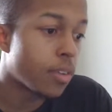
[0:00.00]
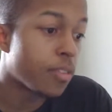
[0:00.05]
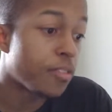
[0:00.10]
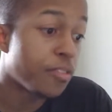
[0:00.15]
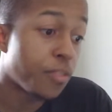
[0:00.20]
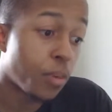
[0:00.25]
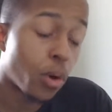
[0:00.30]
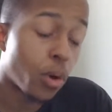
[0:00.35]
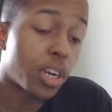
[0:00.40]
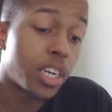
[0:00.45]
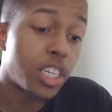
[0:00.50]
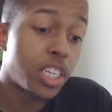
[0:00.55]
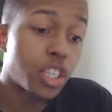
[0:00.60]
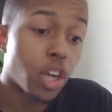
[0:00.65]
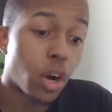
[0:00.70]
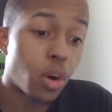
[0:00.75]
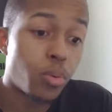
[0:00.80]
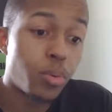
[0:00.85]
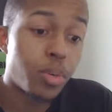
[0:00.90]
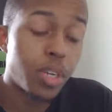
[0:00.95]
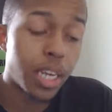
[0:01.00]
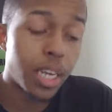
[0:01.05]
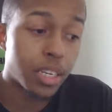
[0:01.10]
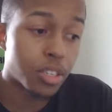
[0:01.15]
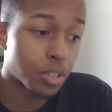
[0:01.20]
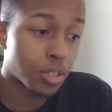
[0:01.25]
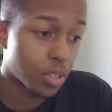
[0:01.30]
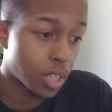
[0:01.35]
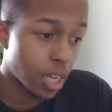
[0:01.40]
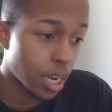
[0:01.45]
for his own
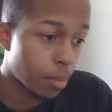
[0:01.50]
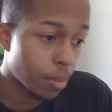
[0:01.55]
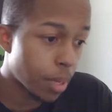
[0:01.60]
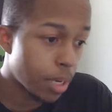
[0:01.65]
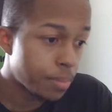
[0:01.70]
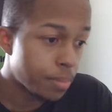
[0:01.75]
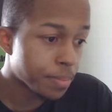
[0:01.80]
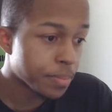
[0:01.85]
entertainment.